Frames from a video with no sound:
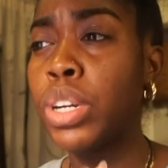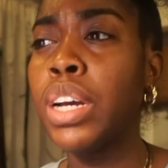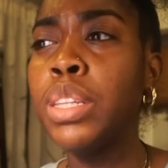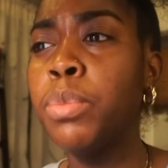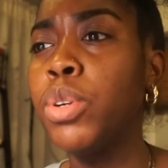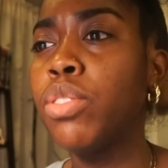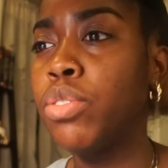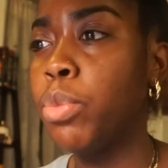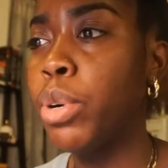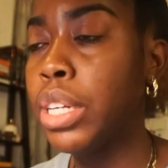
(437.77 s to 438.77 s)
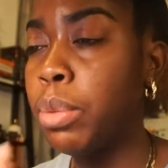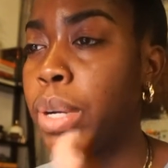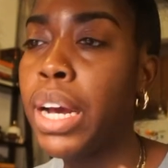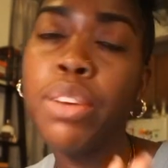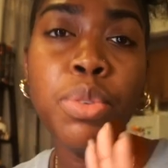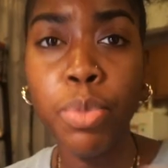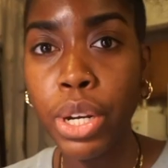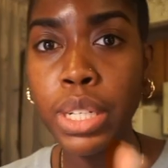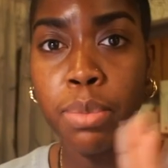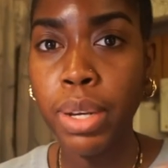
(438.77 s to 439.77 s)
or not in the middle of rebranding, but I had
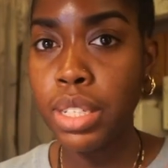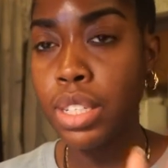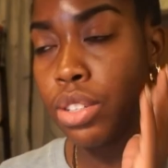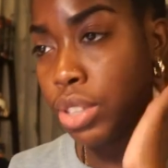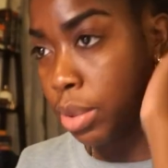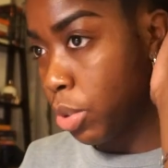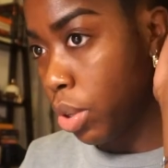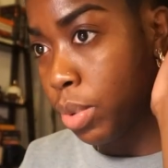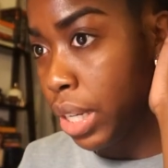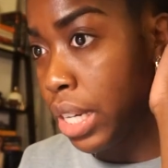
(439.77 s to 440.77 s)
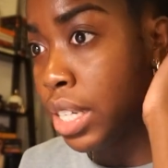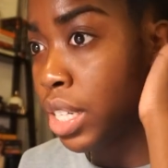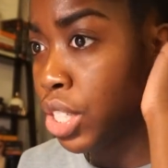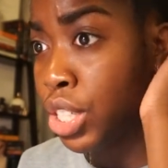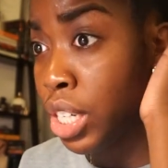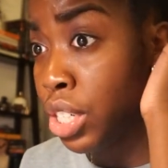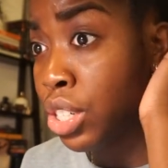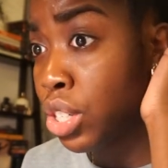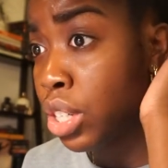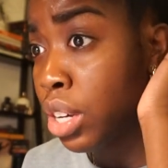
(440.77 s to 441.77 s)
rebranded my Instagram. So I went ahead and I
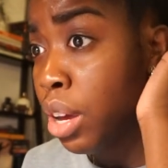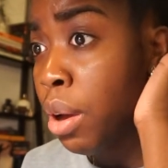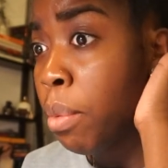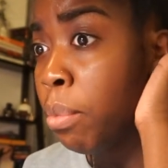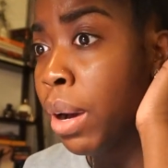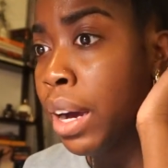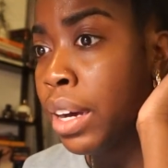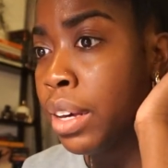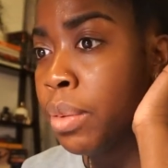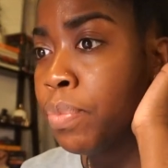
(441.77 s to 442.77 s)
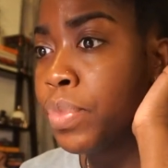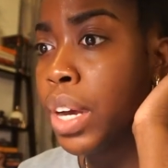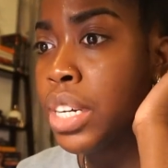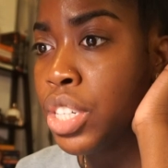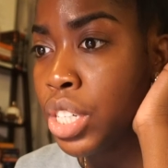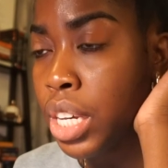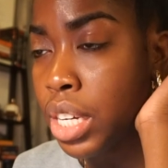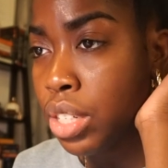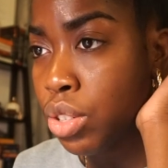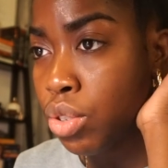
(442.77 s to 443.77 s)
changed my IG
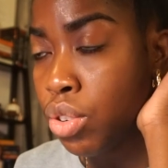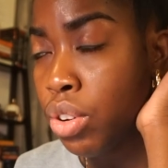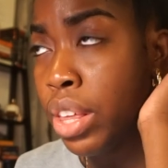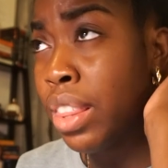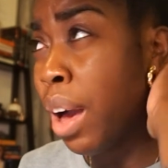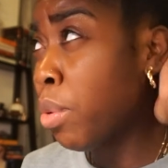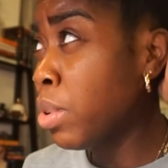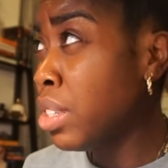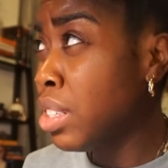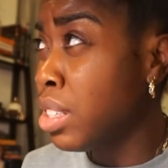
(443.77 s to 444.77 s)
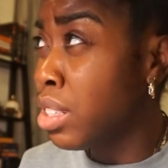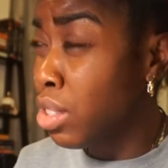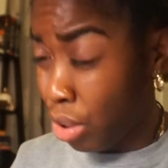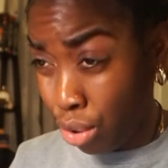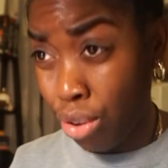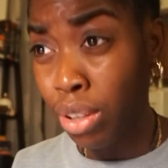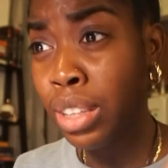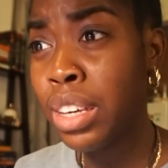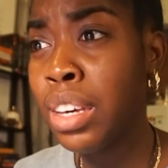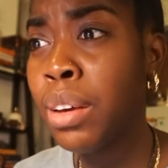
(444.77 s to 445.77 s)
handle and that was
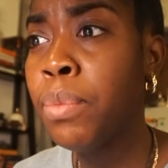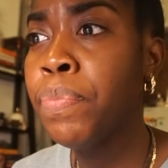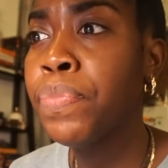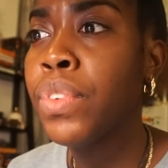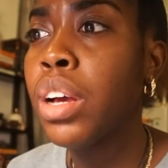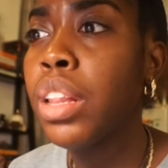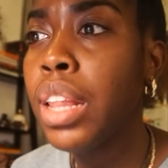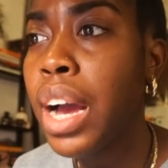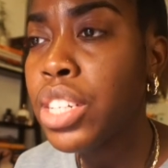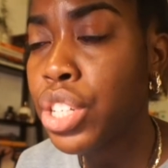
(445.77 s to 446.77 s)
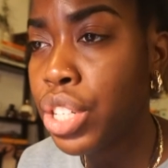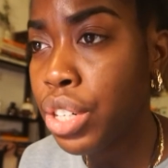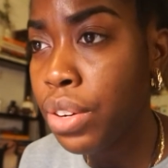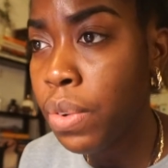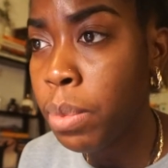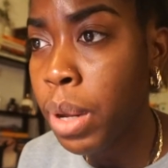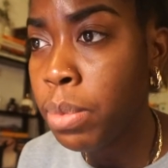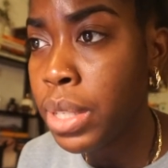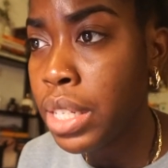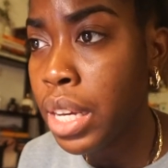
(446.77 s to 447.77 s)
early last year if I'm not
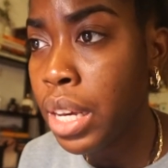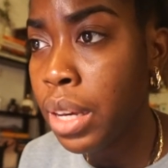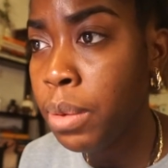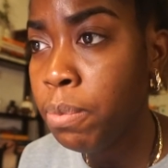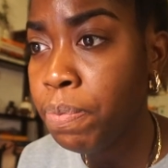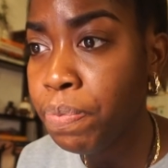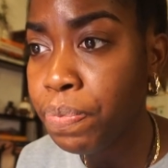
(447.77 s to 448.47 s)
mistaken.